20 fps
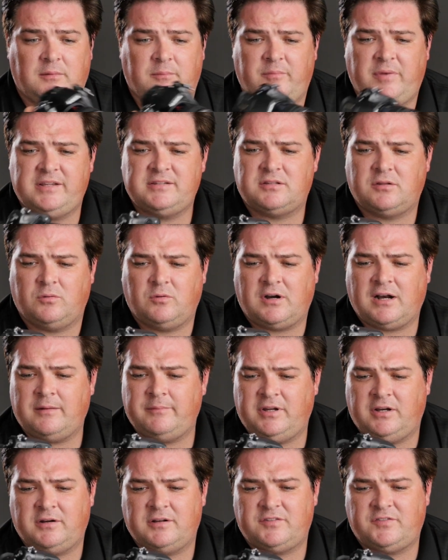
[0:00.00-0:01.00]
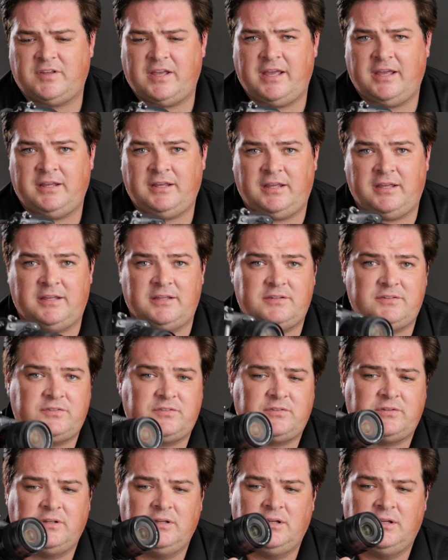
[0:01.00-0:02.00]
Basically what I'm here to say
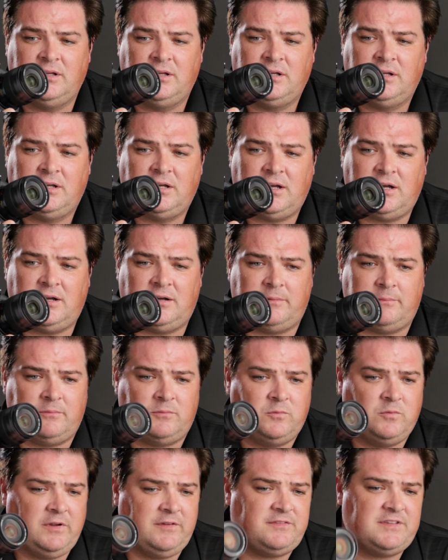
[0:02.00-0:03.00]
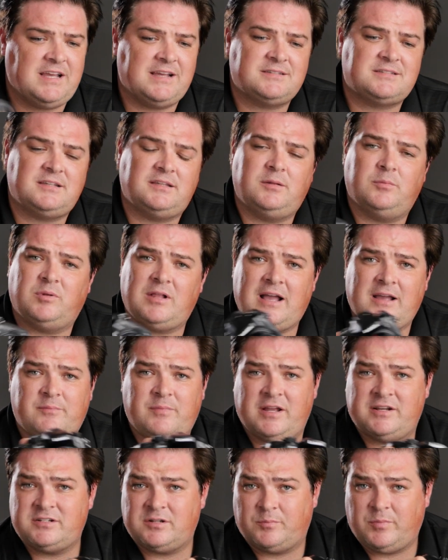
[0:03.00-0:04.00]
is we've tested the
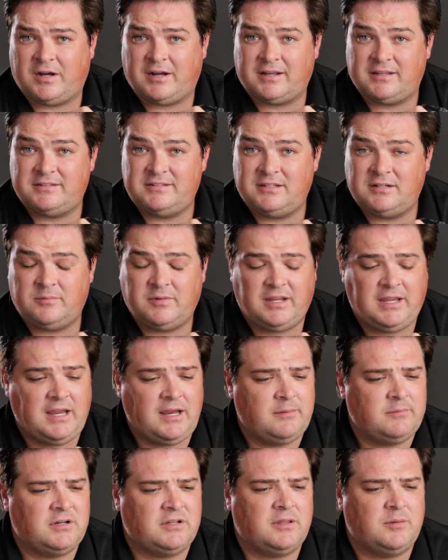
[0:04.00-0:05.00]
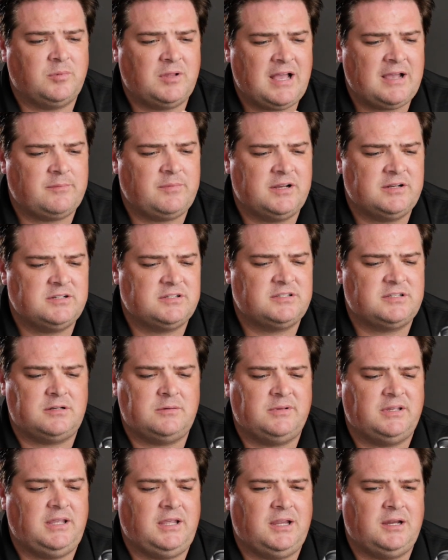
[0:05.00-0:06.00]
Blackmagic Pocket Cinema camera, the Blackmagic
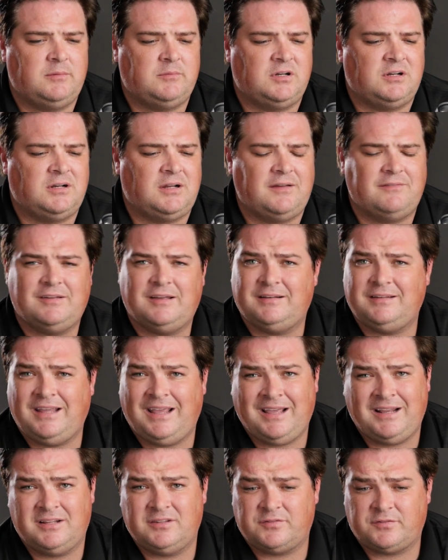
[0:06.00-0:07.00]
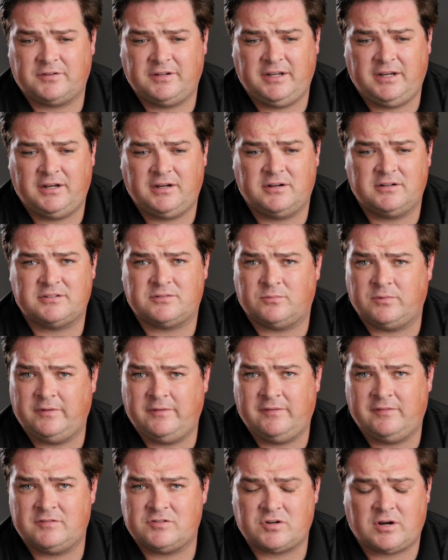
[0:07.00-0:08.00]
Cinema camera. I've had Canons for years, and
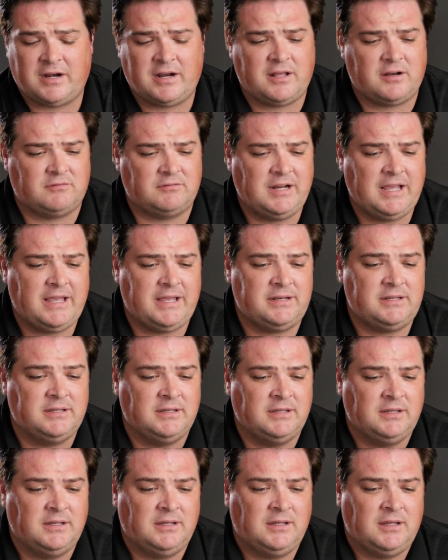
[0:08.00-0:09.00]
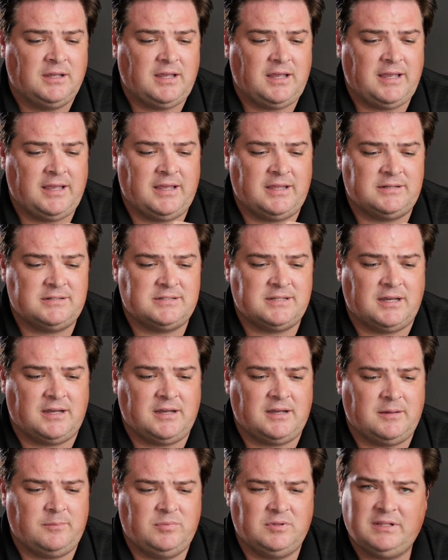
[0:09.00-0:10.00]
we've even tried out a Red. And
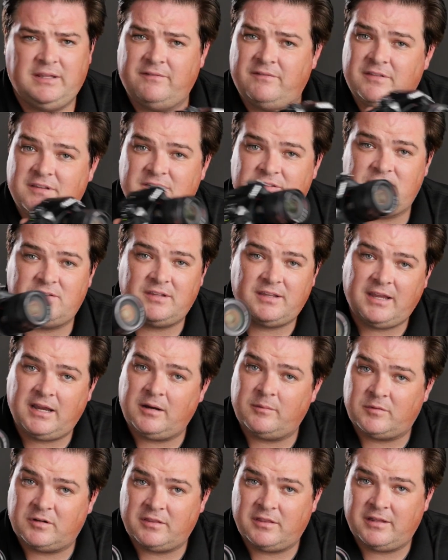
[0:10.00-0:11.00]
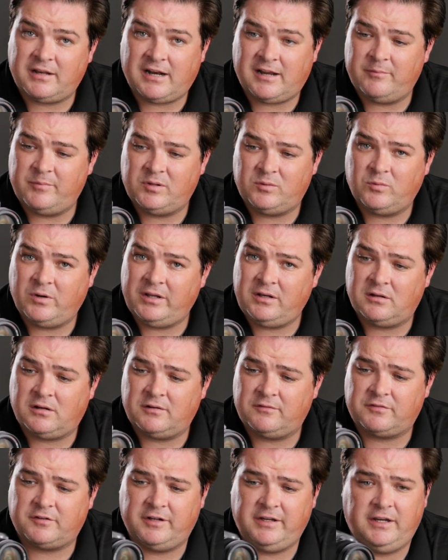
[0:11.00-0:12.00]
I believe this is the camera that I've been waiting
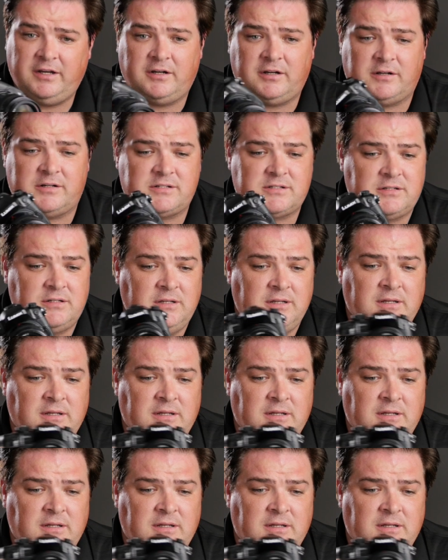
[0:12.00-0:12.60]
on for years.